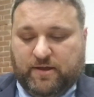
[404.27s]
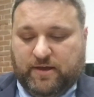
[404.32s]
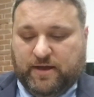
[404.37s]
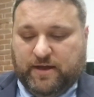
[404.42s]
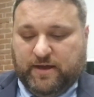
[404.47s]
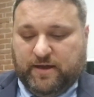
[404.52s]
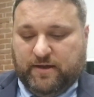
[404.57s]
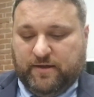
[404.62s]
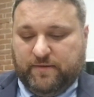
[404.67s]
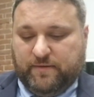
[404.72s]

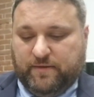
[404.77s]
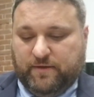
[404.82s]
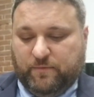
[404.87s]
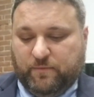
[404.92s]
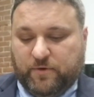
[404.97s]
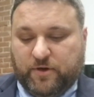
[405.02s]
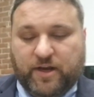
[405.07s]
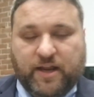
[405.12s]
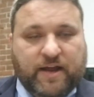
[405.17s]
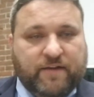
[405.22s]

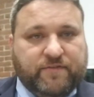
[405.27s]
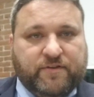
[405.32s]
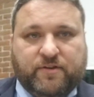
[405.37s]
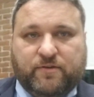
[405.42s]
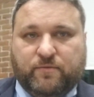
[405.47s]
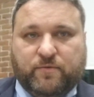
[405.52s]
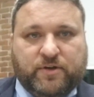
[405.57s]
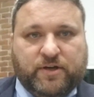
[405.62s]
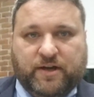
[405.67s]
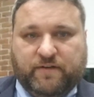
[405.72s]
We're gonna have
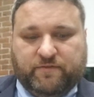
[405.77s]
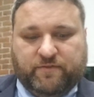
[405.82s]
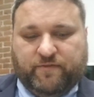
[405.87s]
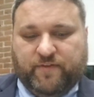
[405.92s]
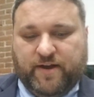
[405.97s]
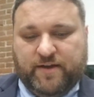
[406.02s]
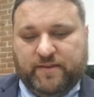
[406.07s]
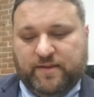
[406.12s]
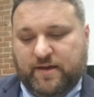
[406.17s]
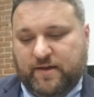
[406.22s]
to
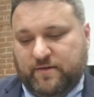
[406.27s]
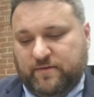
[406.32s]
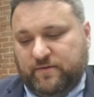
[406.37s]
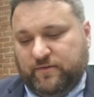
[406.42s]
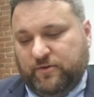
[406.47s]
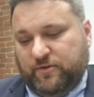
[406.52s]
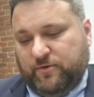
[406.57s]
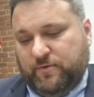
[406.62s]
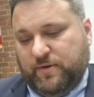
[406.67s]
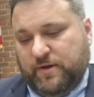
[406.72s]
find that.
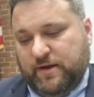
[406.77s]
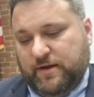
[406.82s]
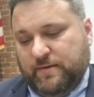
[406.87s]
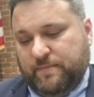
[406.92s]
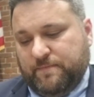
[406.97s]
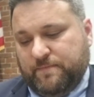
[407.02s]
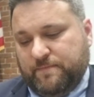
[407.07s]
So